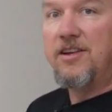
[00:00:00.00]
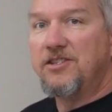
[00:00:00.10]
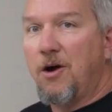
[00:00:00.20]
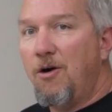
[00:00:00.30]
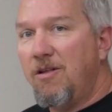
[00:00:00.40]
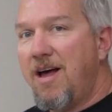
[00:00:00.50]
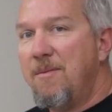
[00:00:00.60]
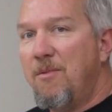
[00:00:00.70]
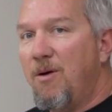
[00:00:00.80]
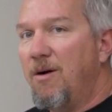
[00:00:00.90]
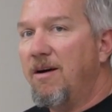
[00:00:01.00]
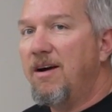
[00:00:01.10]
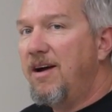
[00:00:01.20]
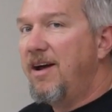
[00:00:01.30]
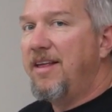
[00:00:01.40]
There's a whole lot
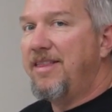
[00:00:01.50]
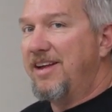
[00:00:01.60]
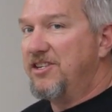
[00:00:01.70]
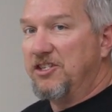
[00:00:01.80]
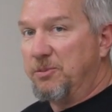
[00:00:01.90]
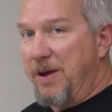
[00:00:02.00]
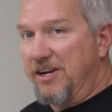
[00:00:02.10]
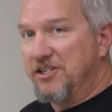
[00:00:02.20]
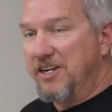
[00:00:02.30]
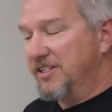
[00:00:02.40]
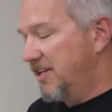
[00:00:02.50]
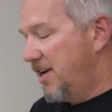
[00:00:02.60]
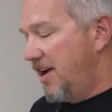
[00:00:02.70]
more than just spec sheets.